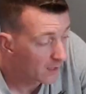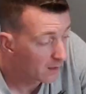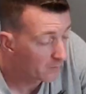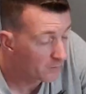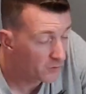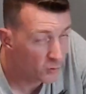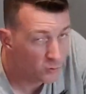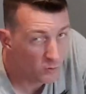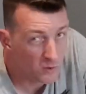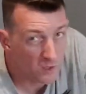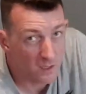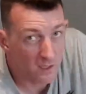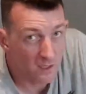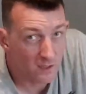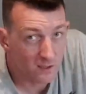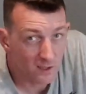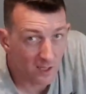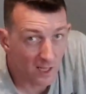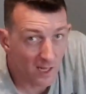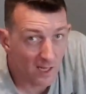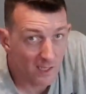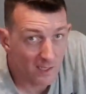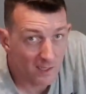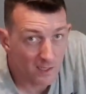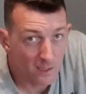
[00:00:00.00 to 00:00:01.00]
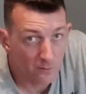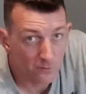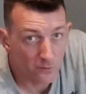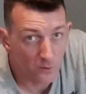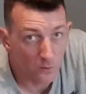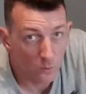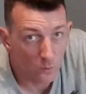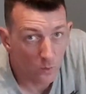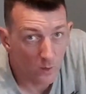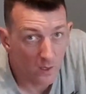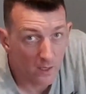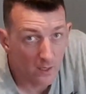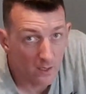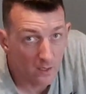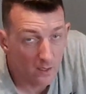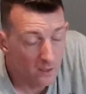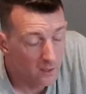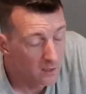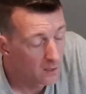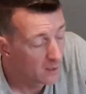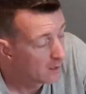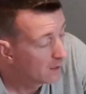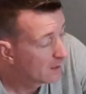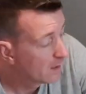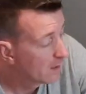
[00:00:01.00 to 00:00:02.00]
and I've used it in a slightly different way.
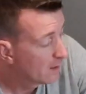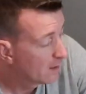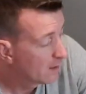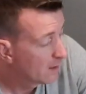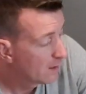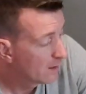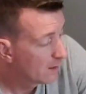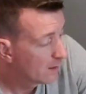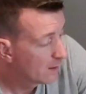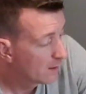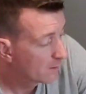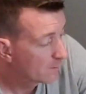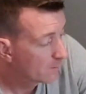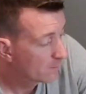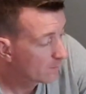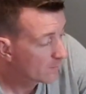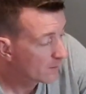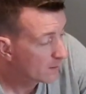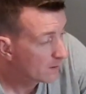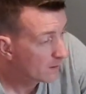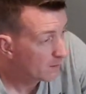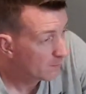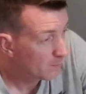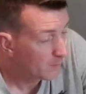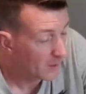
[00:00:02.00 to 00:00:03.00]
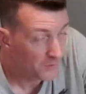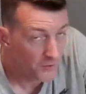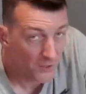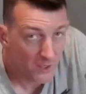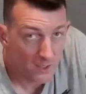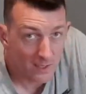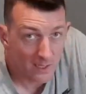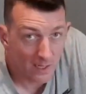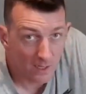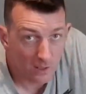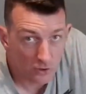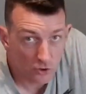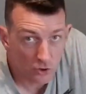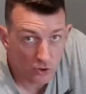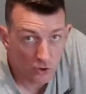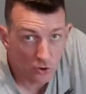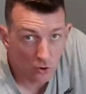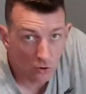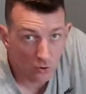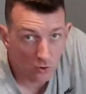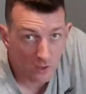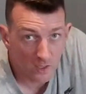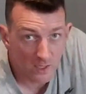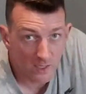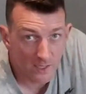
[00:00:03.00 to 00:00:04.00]
I think that'll
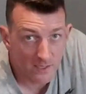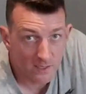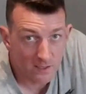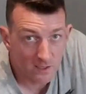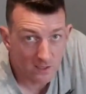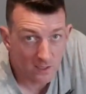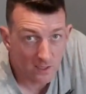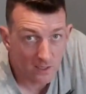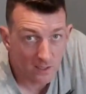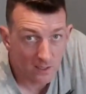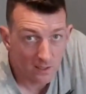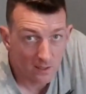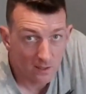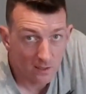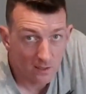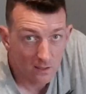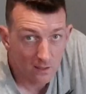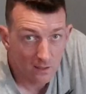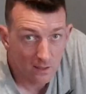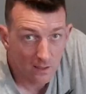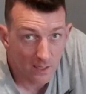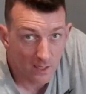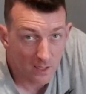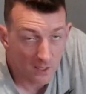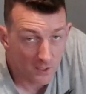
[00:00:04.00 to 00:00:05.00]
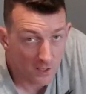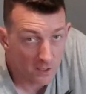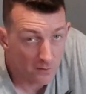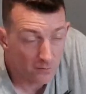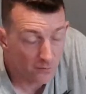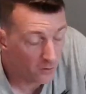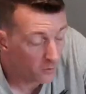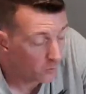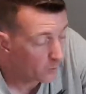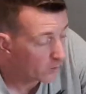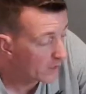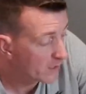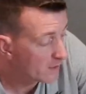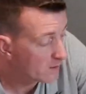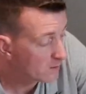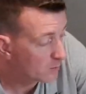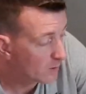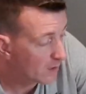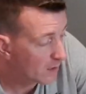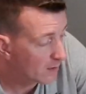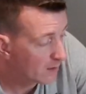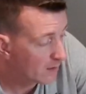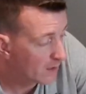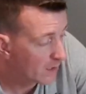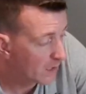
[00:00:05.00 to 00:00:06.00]
showcase it in a different way as
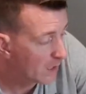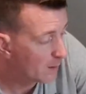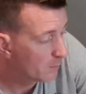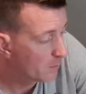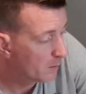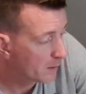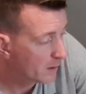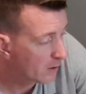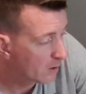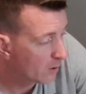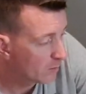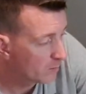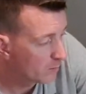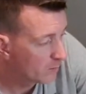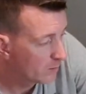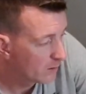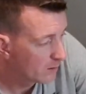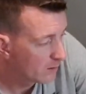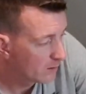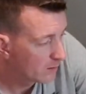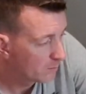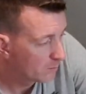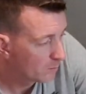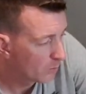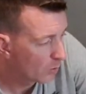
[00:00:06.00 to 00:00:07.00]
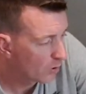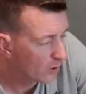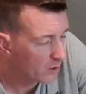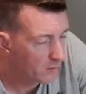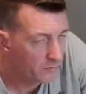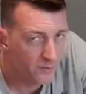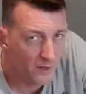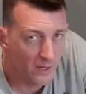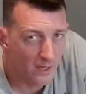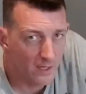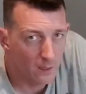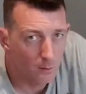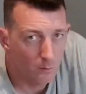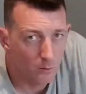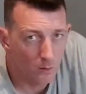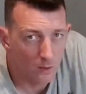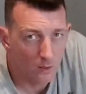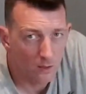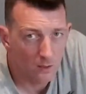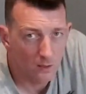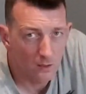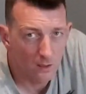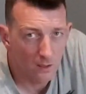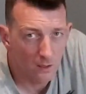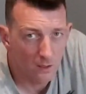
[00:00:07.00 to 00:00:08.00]
well, and it'll become more
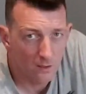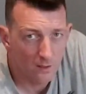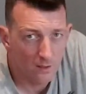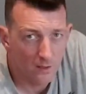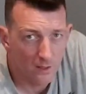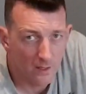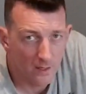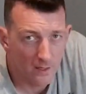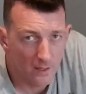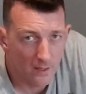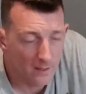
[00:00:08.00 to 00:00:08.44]
available, and